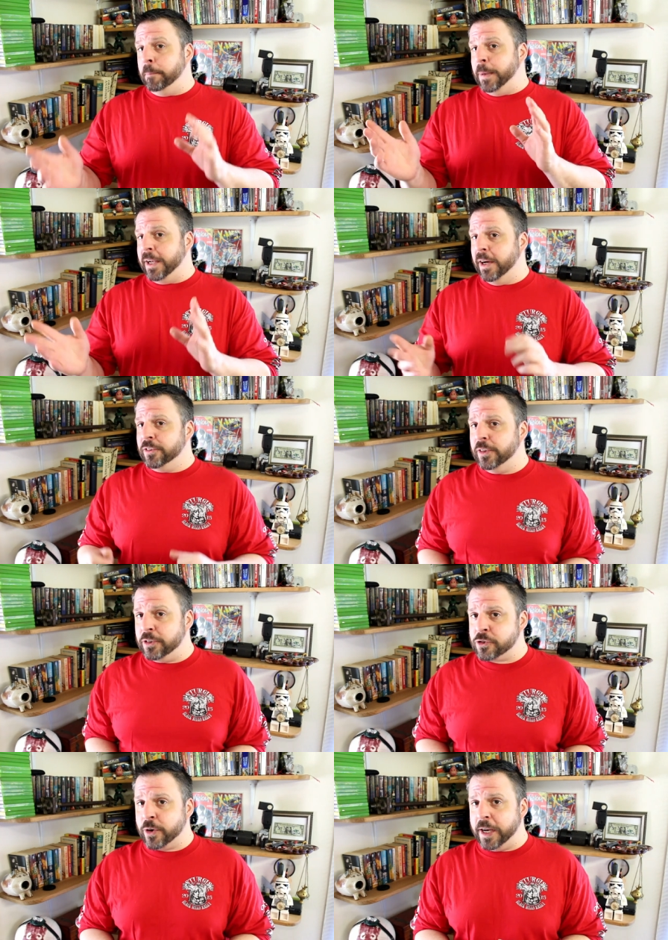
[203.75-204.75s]
Because of
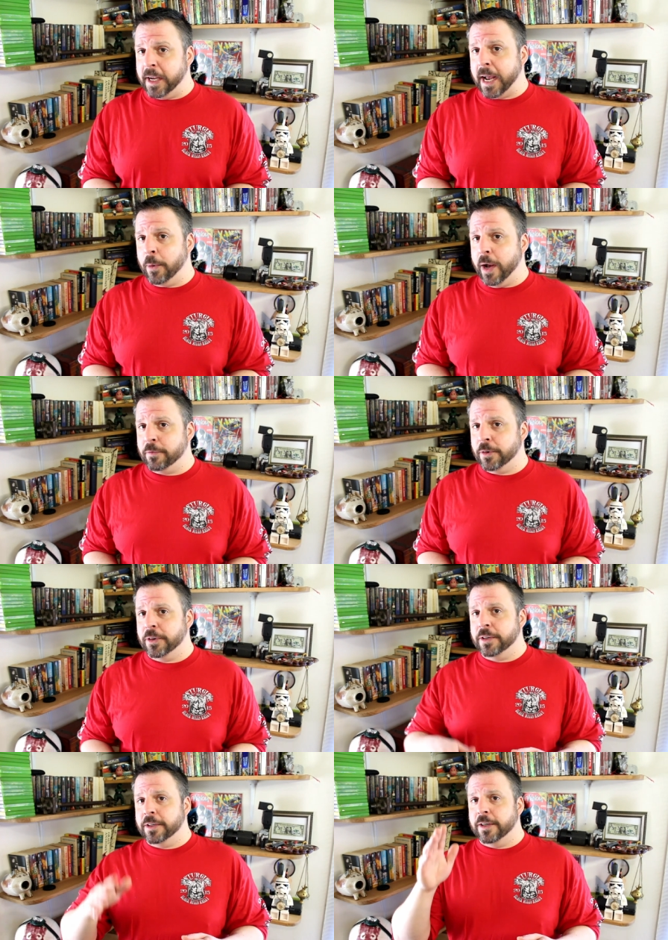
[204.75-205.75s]
this training,
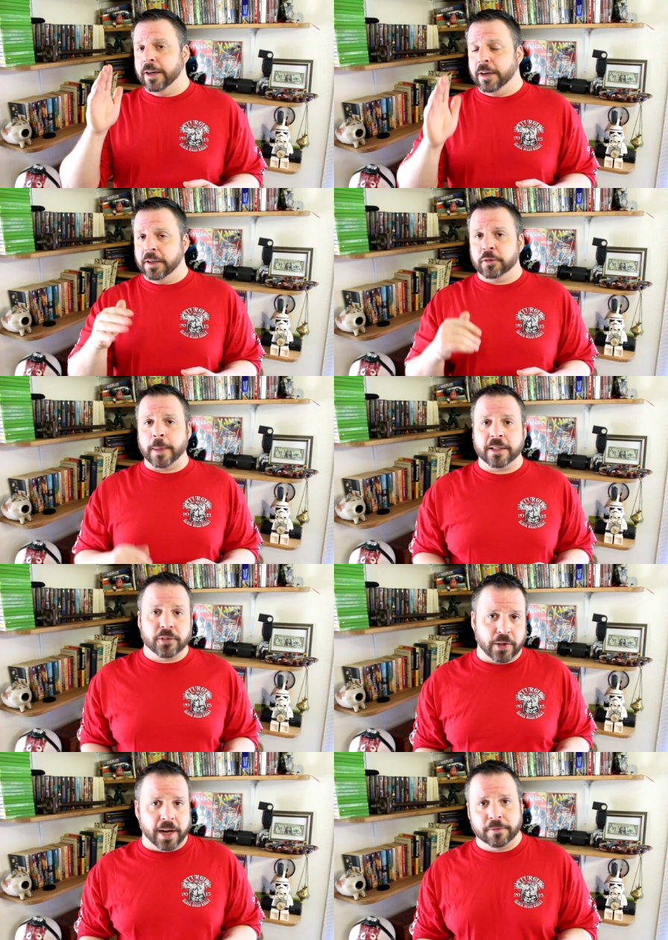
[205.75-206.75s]
however, an unexpected
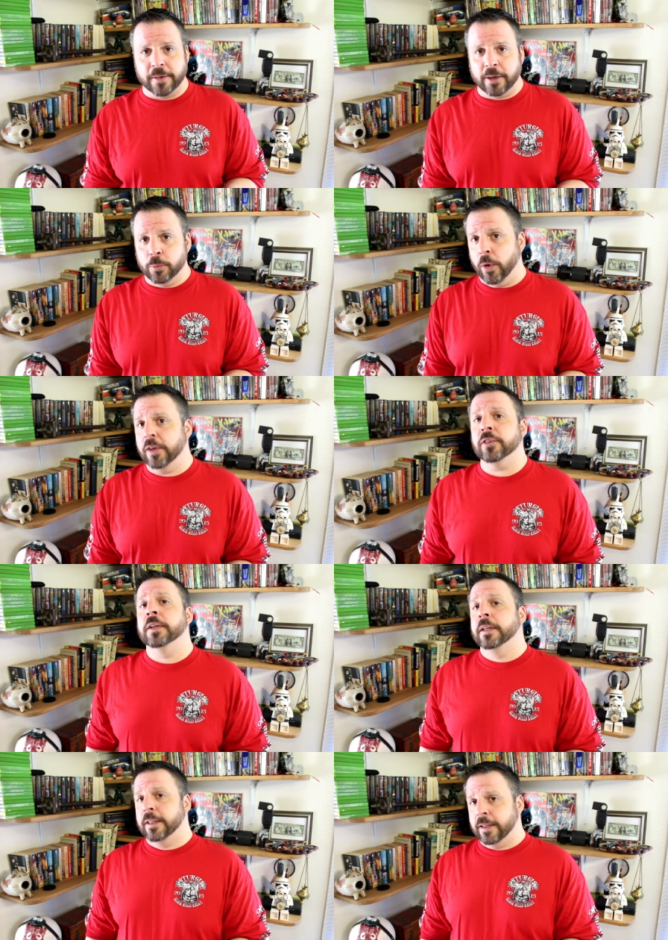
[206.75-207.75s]
side effect was,
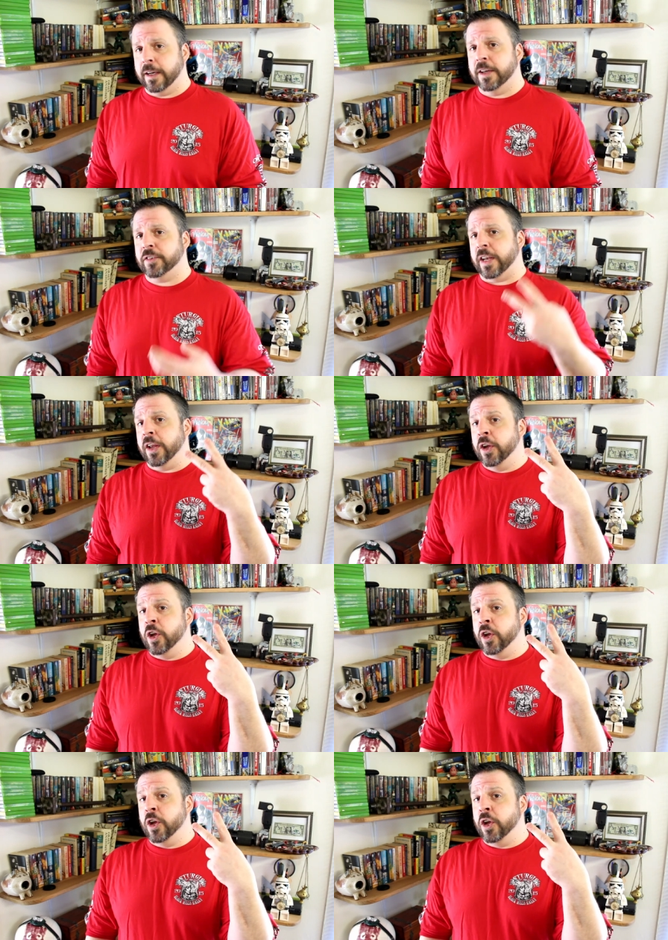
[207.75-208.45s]
like I said,